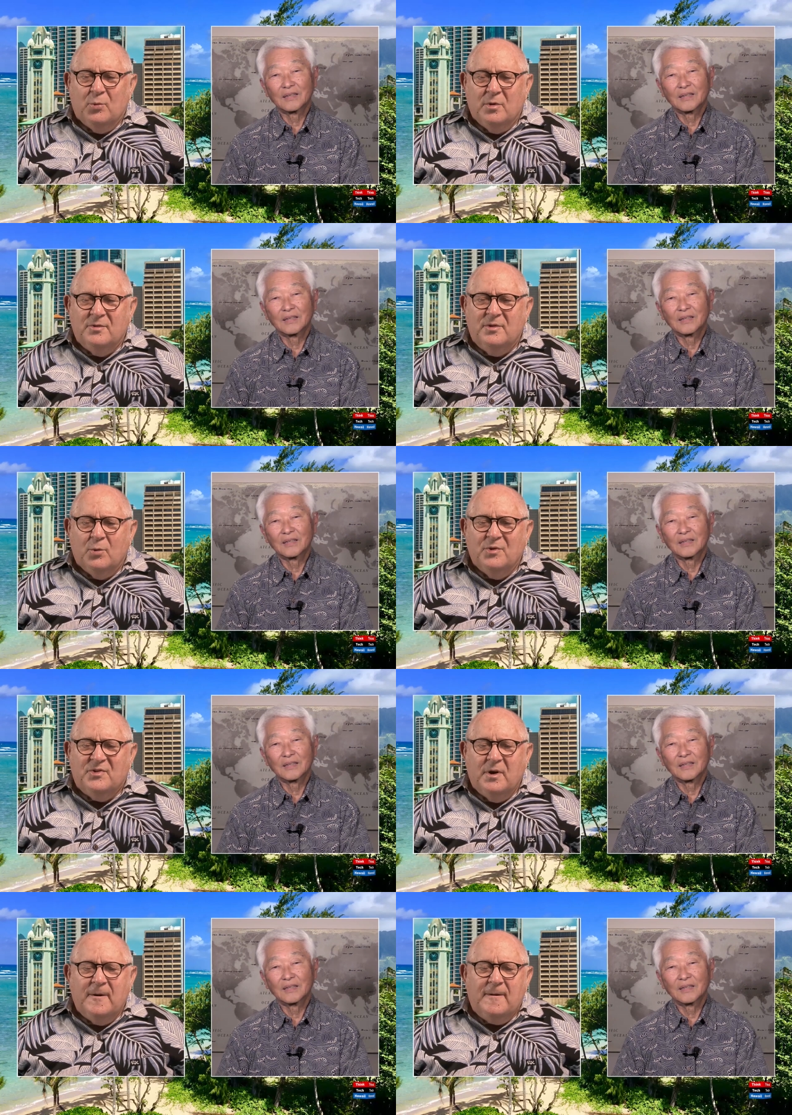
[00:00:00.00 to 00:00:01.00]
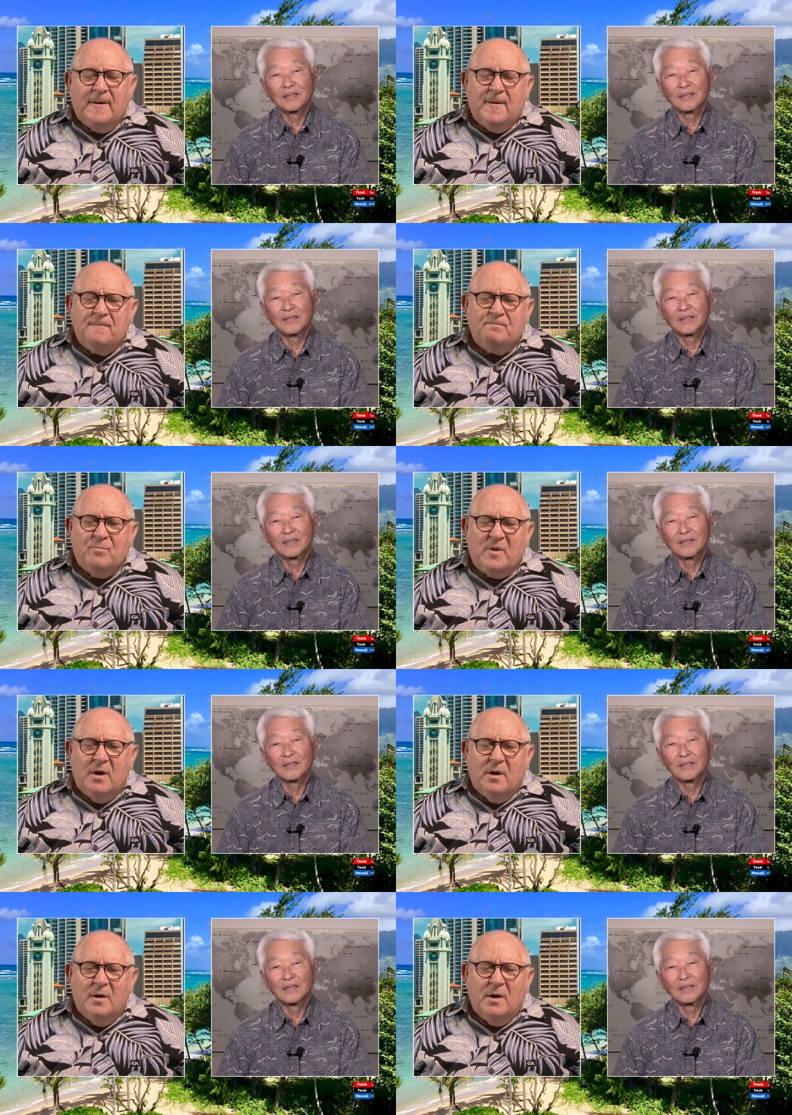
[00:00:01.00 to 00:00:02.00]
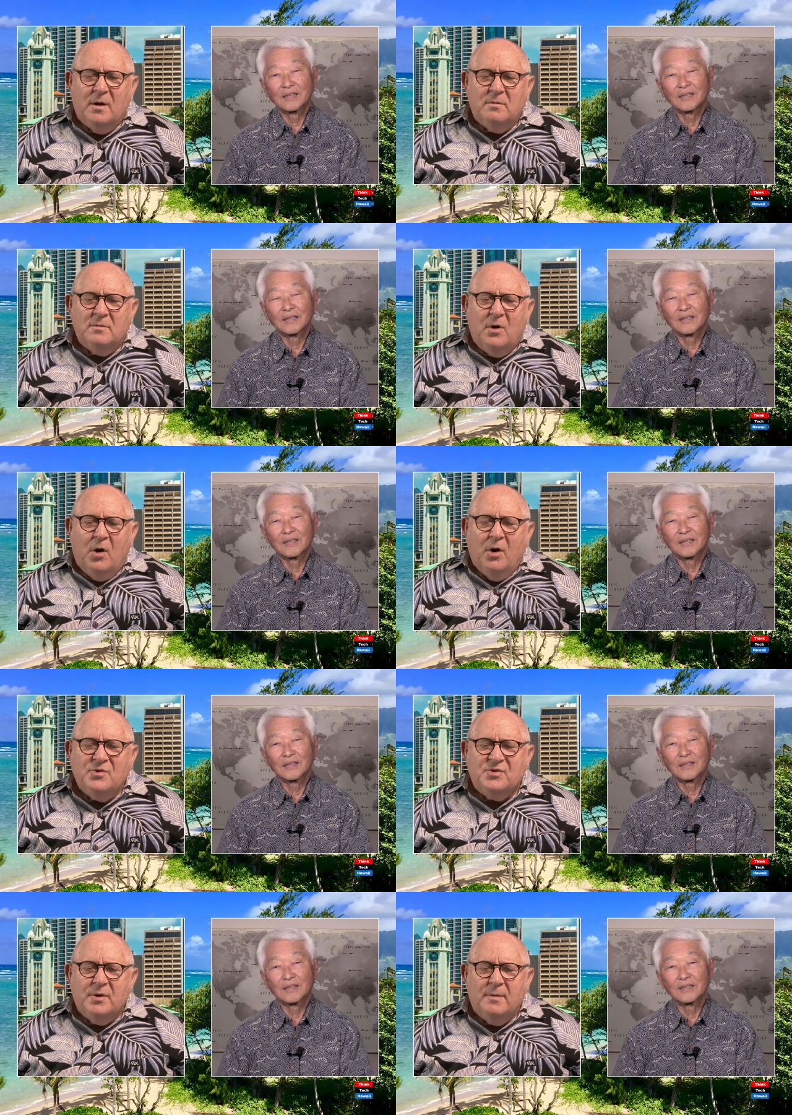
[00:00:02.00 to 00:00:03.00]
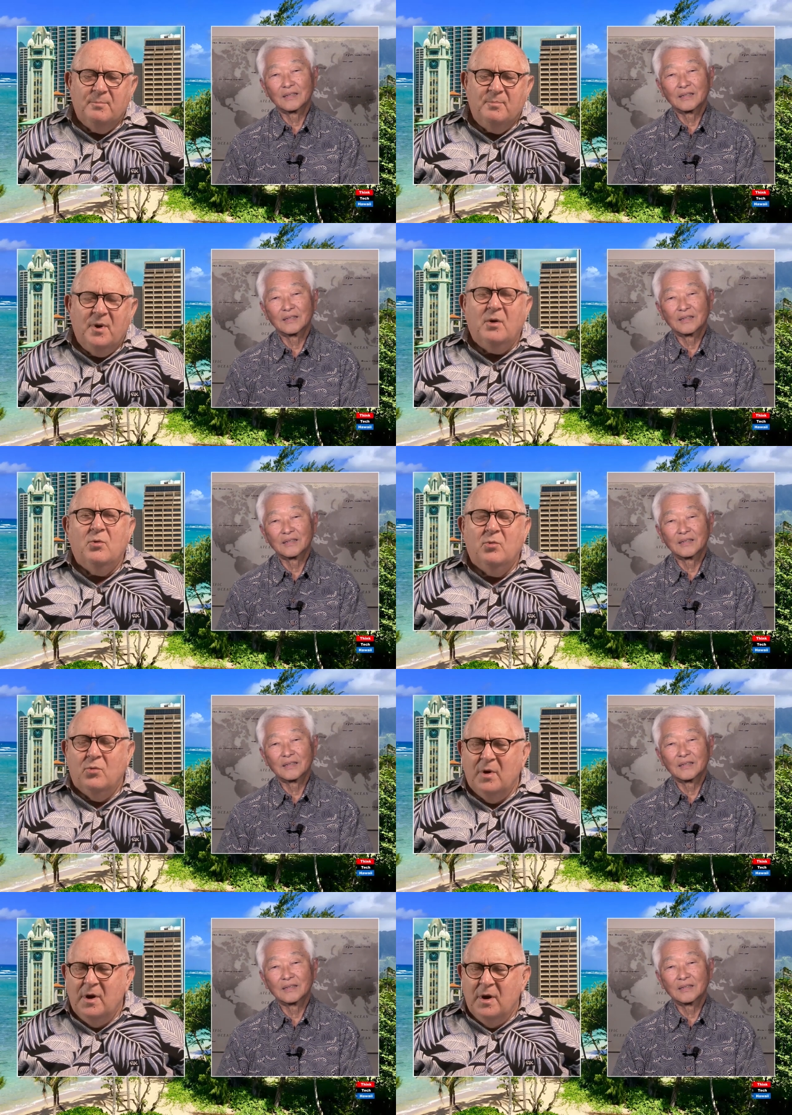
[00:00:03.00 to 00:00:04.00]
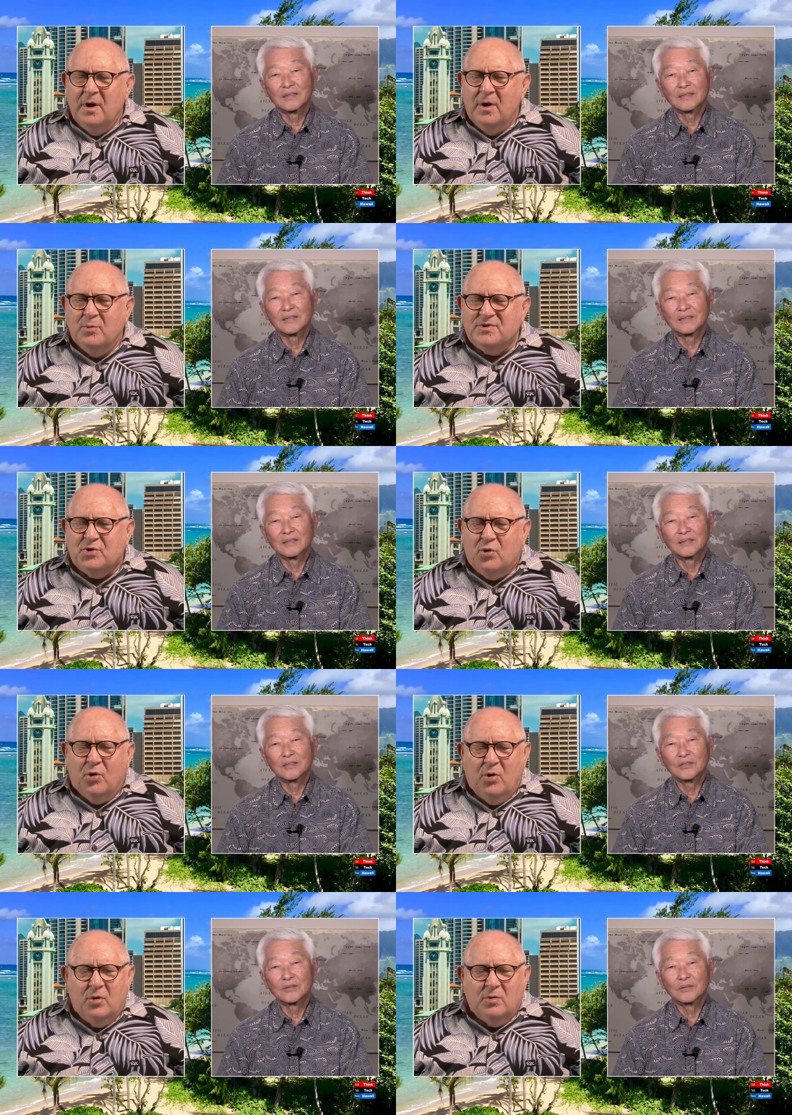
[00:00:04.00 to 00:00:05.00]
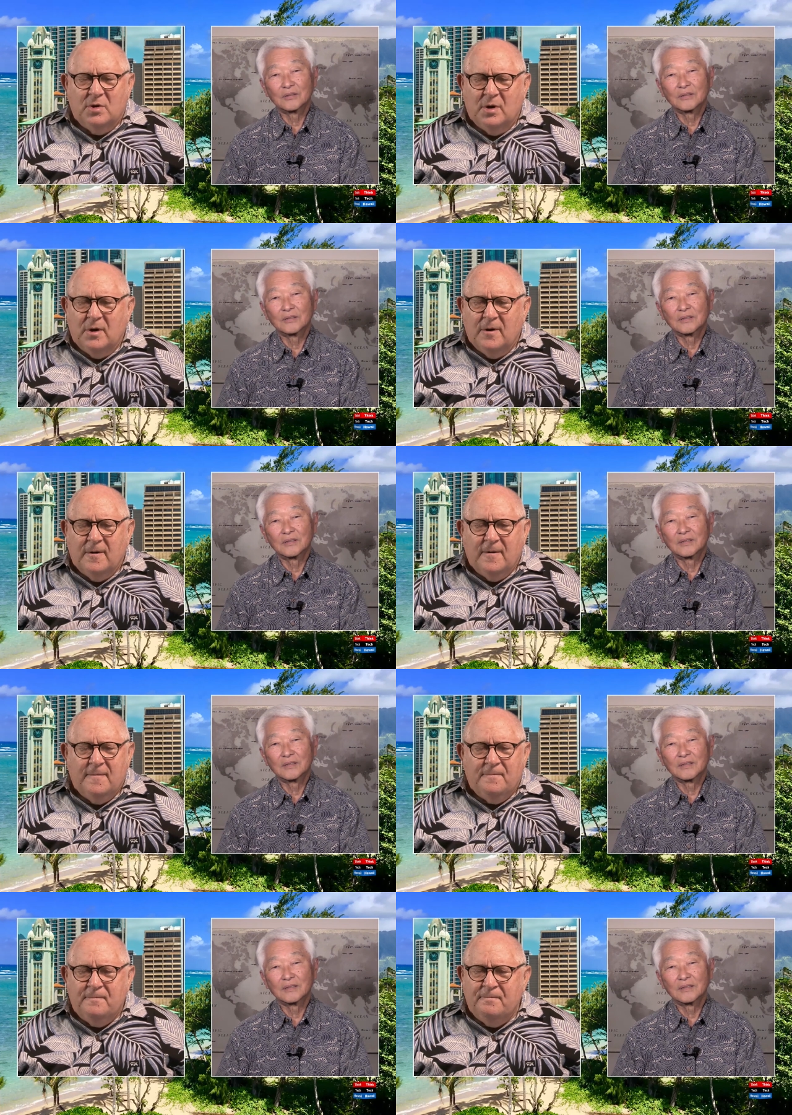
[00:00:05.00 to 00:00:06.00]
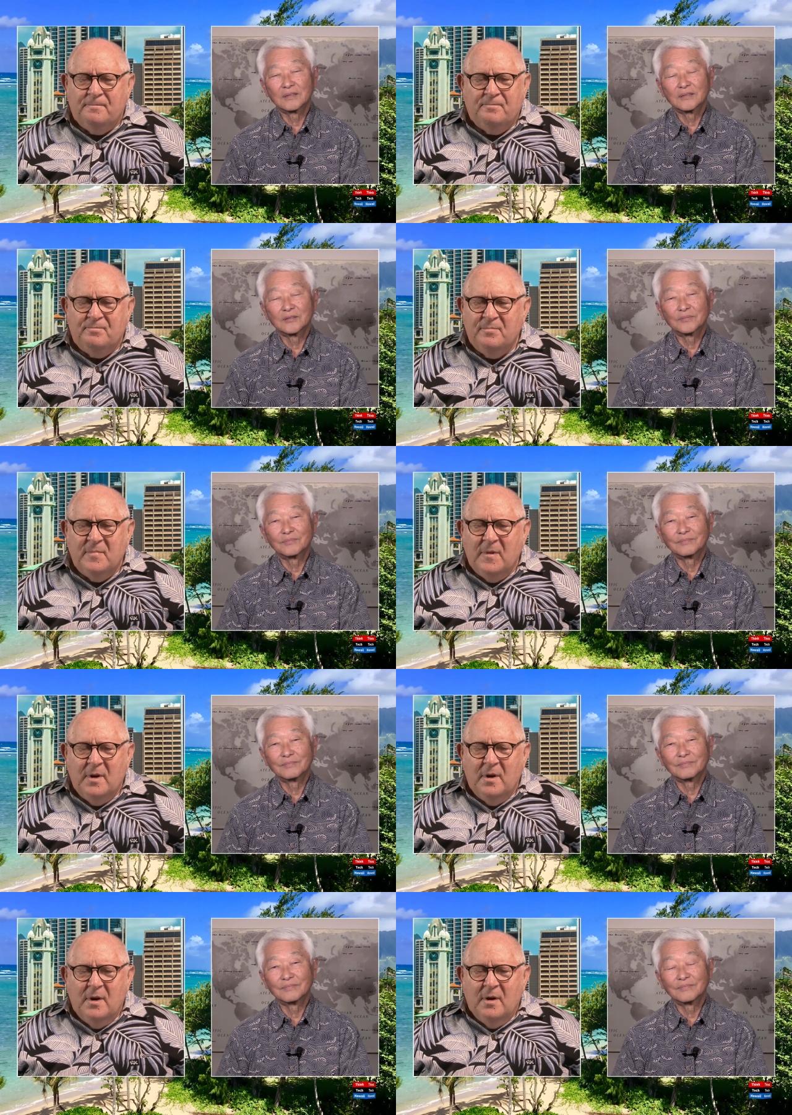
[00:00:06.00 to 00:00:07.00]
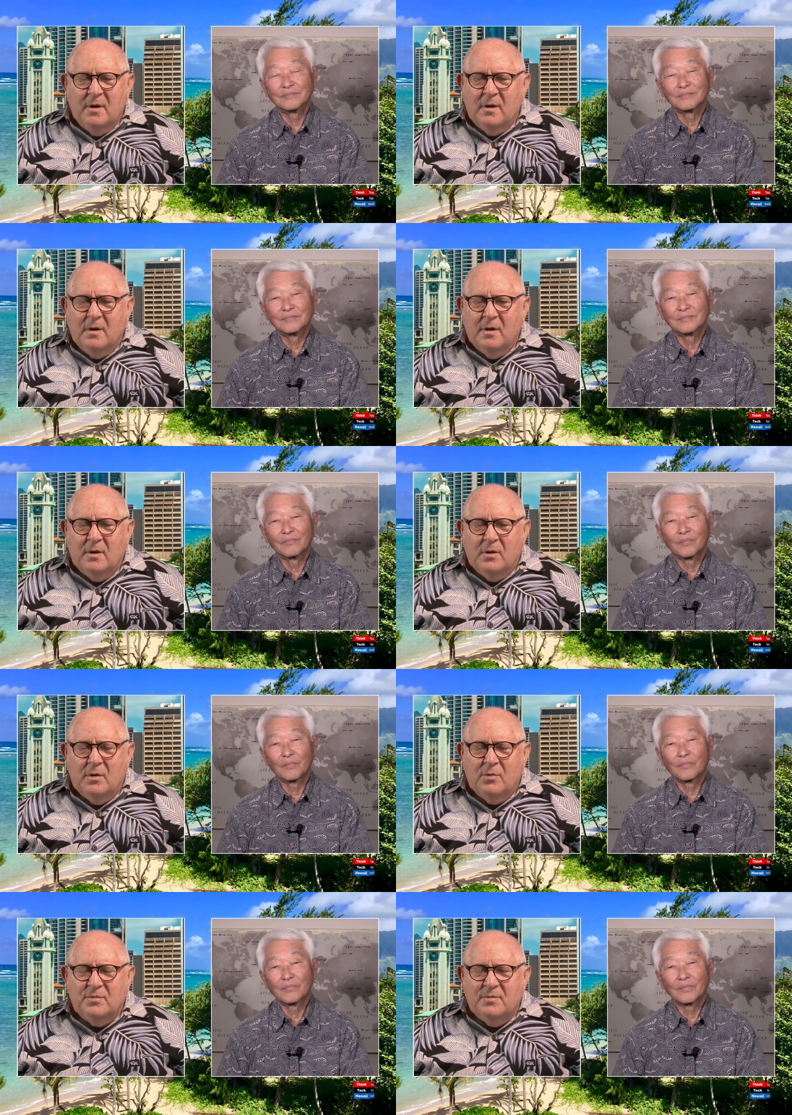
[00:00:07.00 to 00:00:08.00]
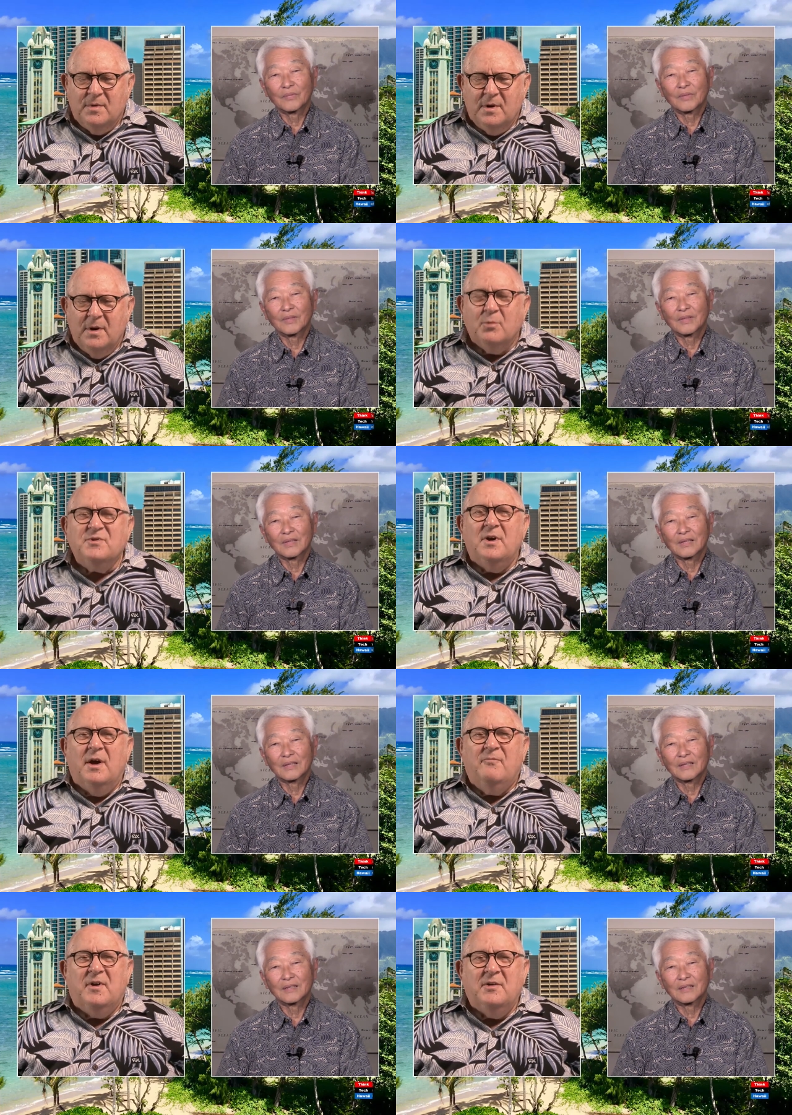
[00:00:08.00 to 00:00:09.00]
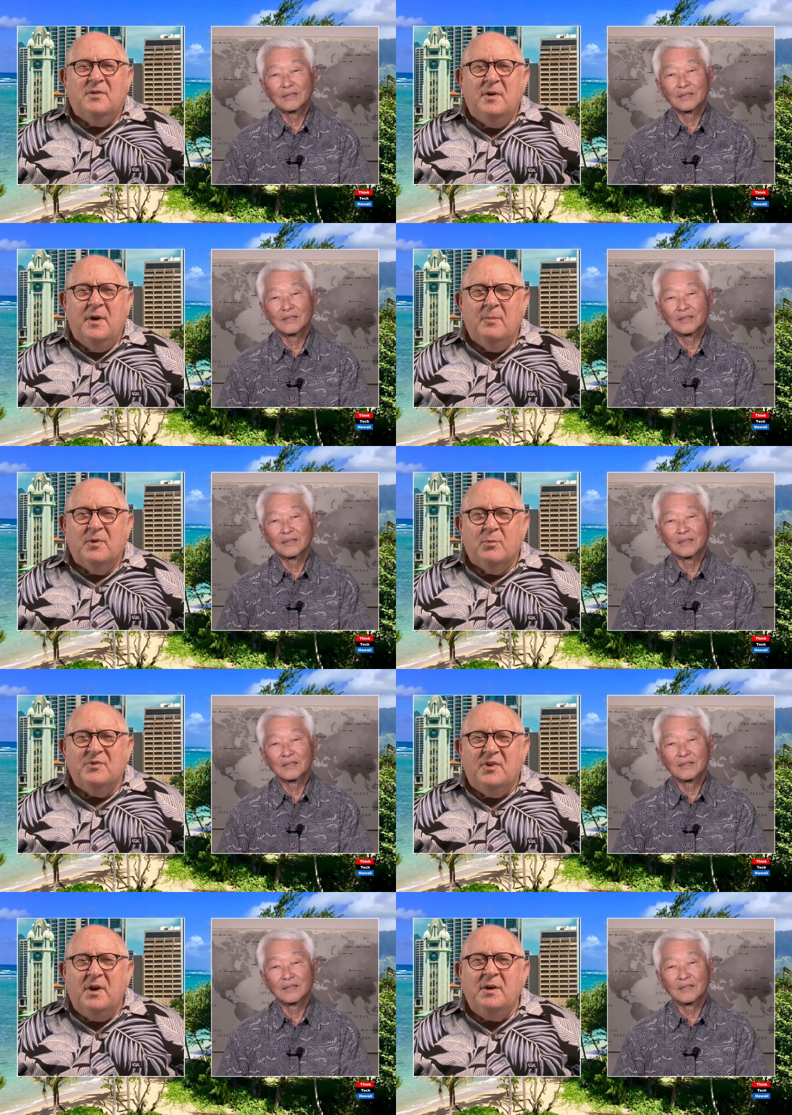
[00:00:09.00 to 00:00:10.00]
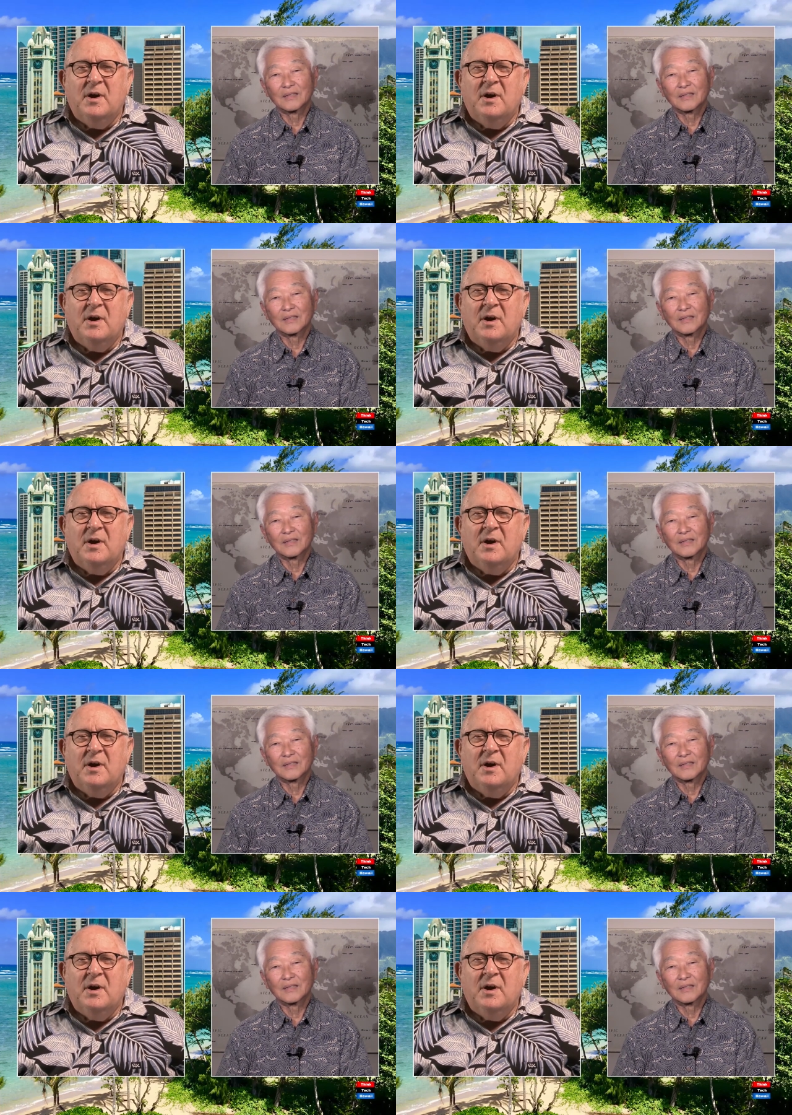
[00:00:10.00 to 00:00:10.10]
Speaker 1: was there was a um, uh, a large oh it was called. Um, oh, it was. I forget the name, but it was in